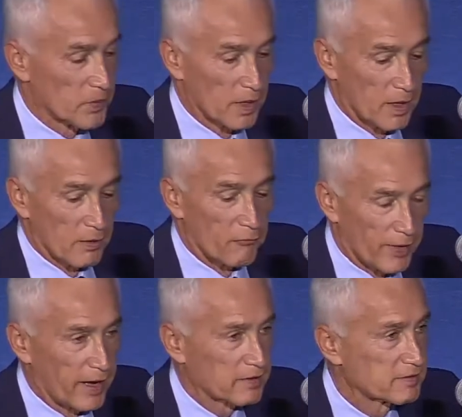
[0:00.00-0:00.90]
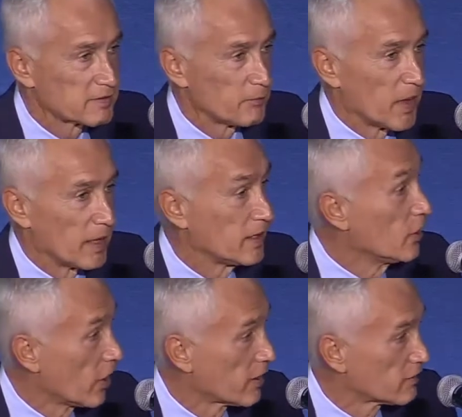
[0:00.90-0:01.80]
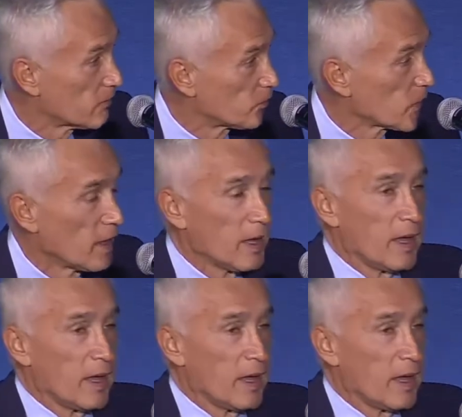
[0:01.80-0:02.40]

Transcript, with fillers: uh, FedEx, and he got it.